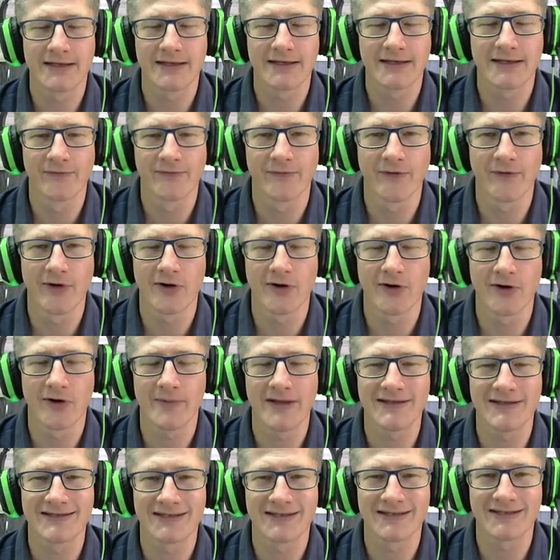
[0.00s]
confirm
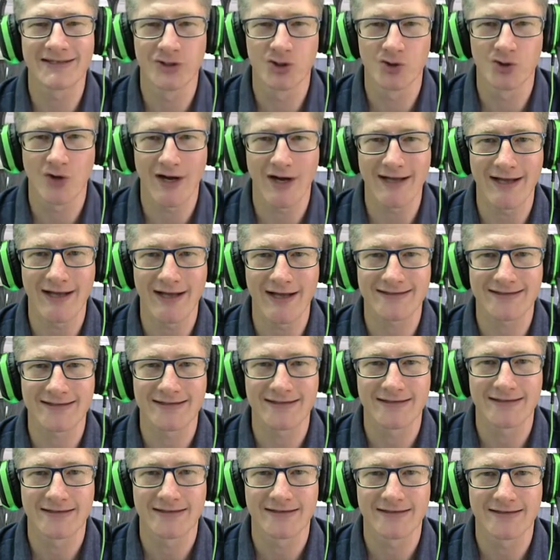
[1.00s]
his
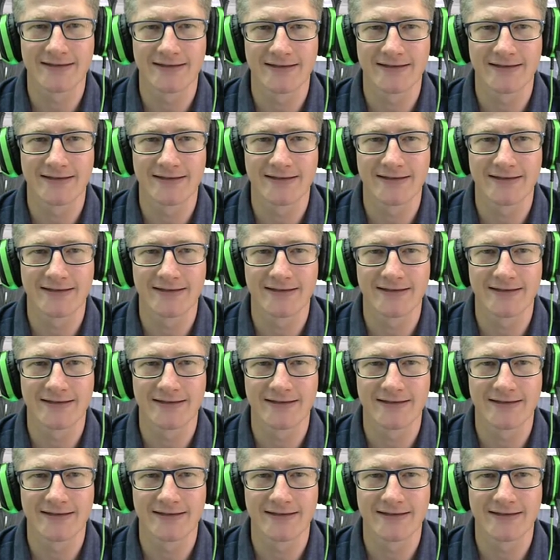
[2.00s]
address.